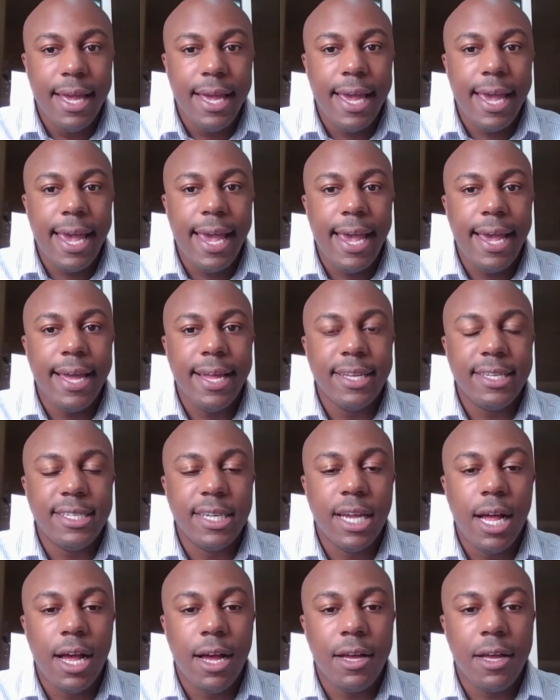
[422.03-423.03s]
and
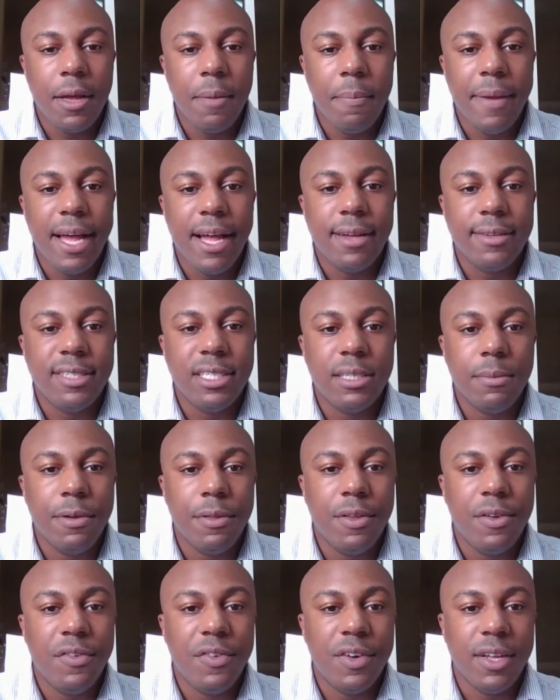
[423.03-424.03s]
talk about some of
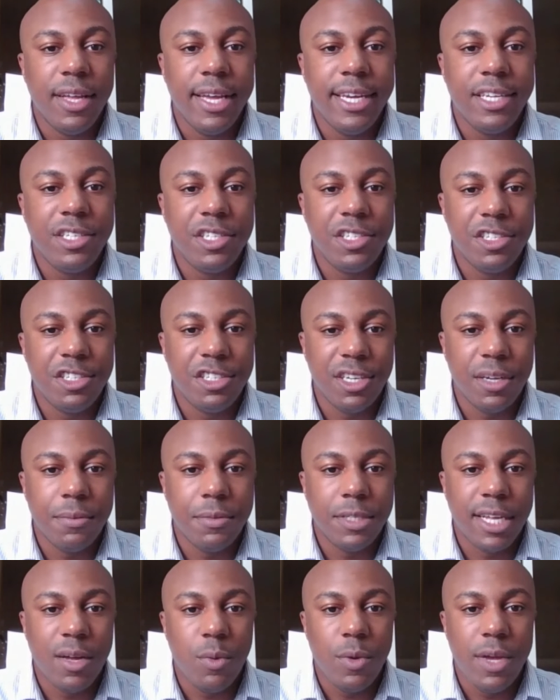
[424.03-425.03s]
the relationships
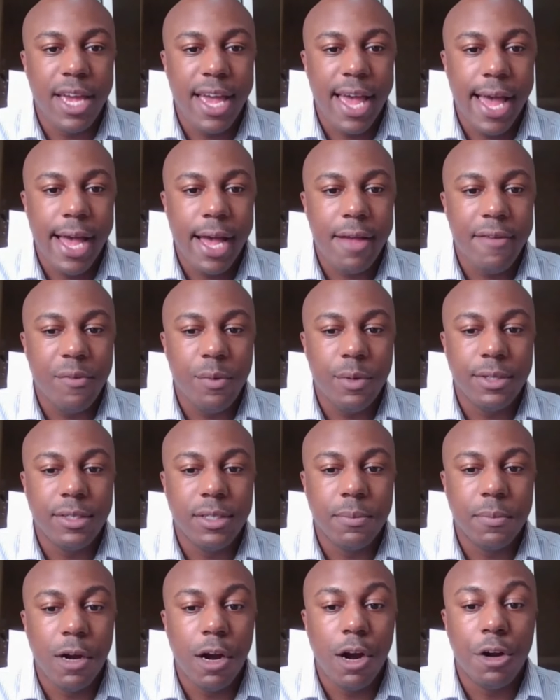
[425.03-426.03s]
that we have with
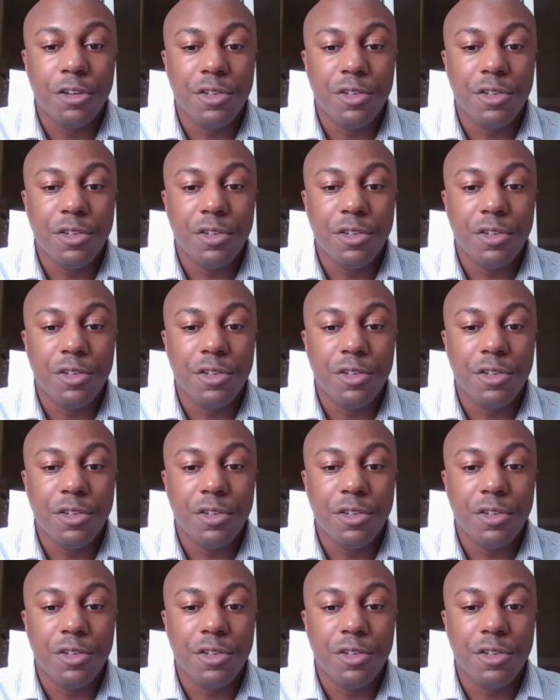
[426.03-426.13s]
some arts